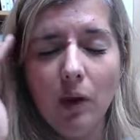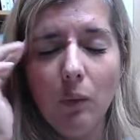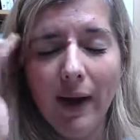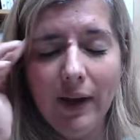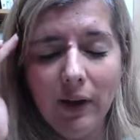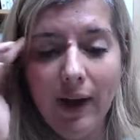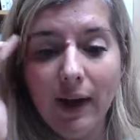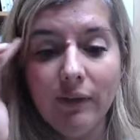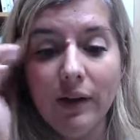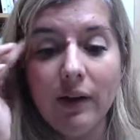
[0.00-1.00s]
why you
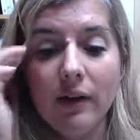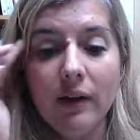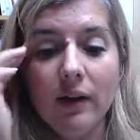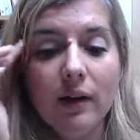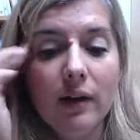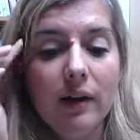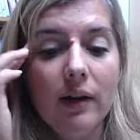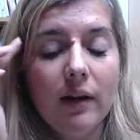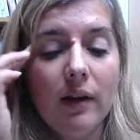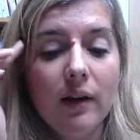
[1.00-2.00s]
have it,
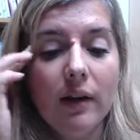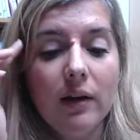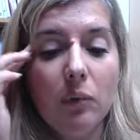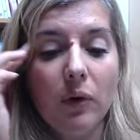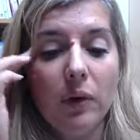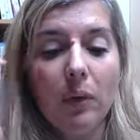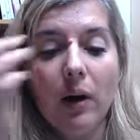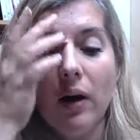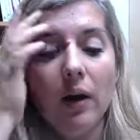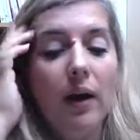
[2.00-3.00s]
body
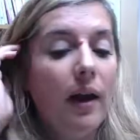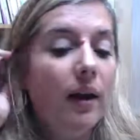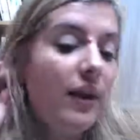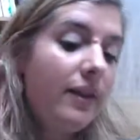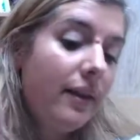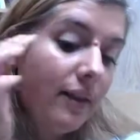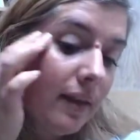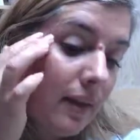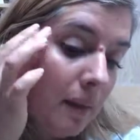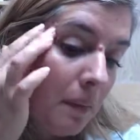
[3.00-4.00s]
part. And this is
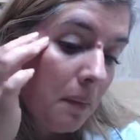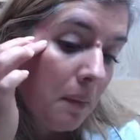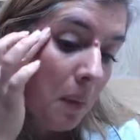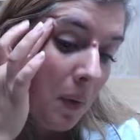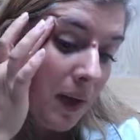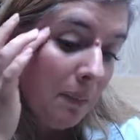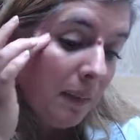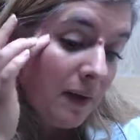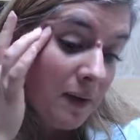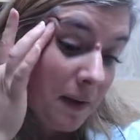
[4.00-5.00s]
this bony
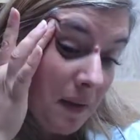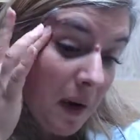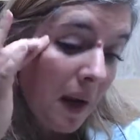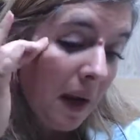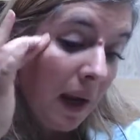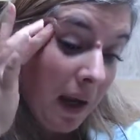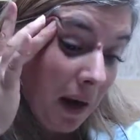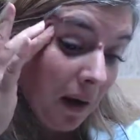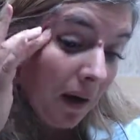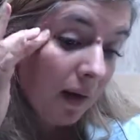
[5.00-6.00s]
bit just
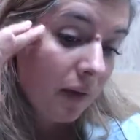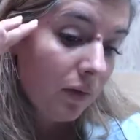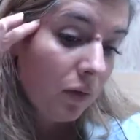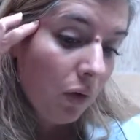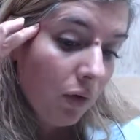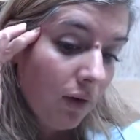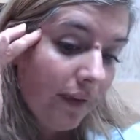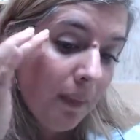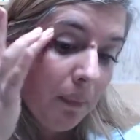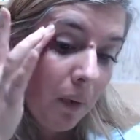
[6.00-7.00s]
here, so not your
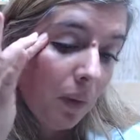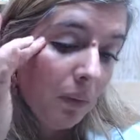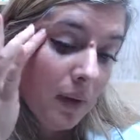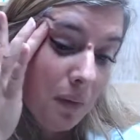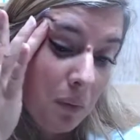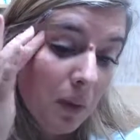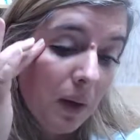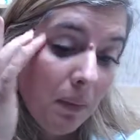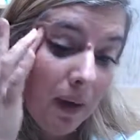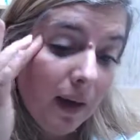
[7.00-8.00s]
temple, but this bony
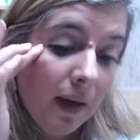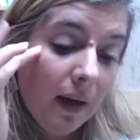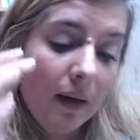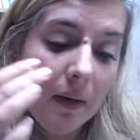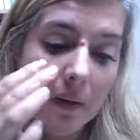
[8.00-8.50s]
bit here.